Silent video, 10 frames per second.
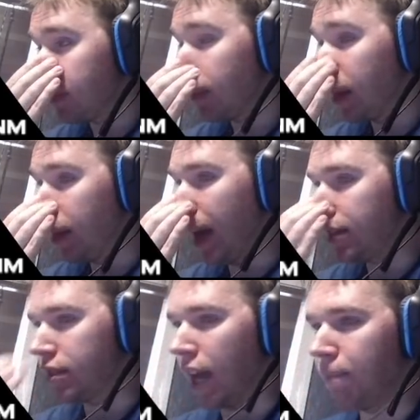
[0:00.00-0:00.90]
Can you
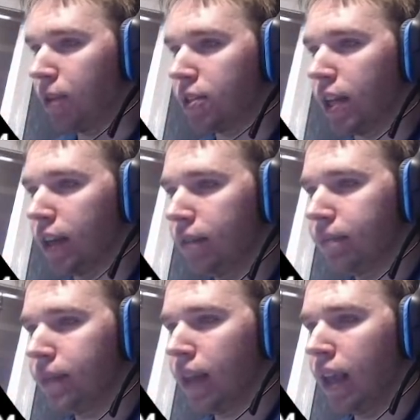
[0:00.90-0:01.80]
guys stop for a second?
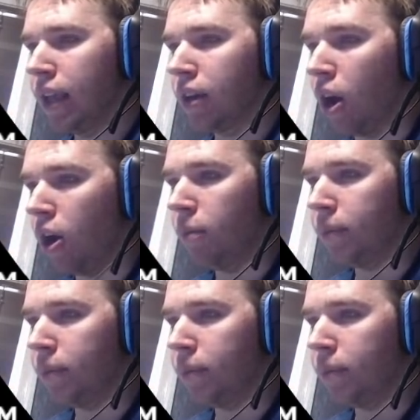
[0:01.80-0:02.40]
Calm